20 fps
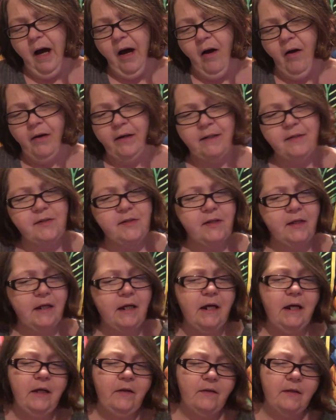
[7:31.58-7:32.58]

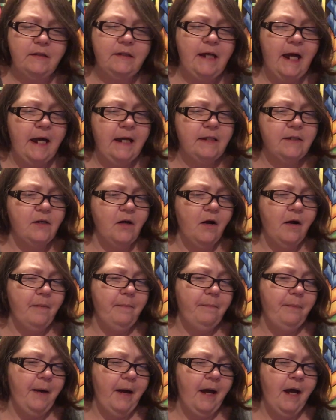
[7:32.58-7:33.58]
honestly, the tank's
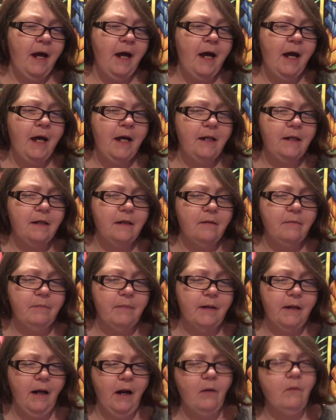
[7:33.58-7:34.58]
not bad,
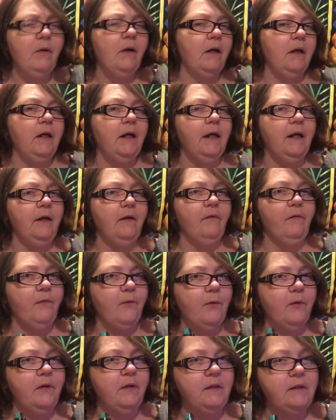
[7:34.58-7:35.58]
but I wouldn't get it
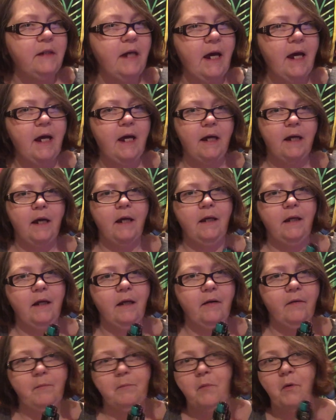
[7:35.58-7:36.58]
for the tank. I'd
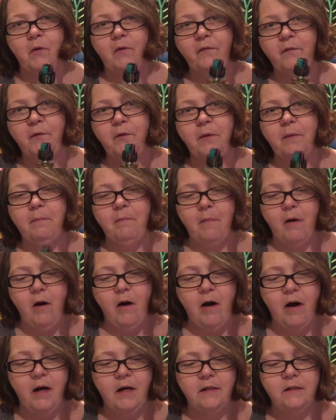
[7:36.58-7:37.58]
get it more for the
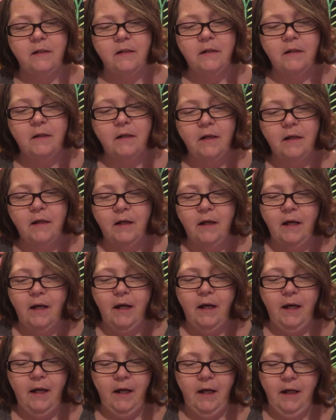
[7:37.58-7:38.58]
mod.
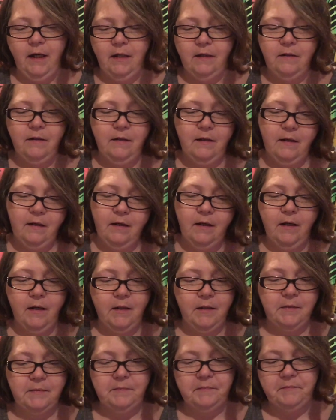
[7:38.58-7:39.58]
And
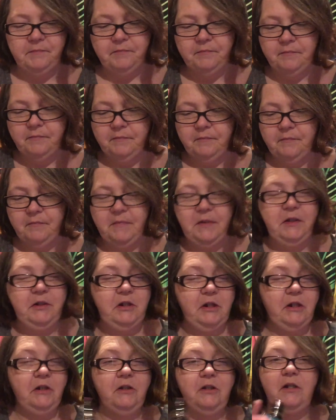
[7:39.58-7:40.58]
the
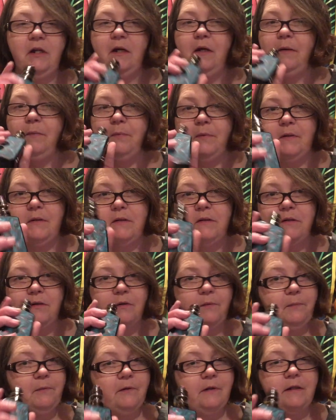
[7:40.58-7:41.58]
gene chip is
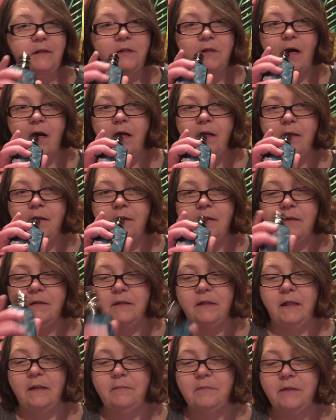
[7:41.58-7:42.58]
still pretty solid, it
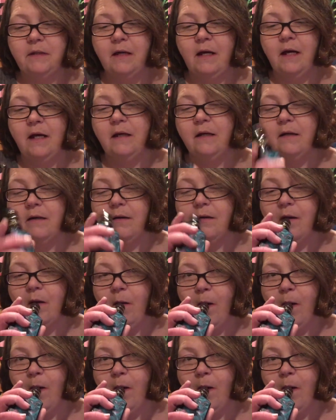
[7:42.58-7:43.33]
seems like.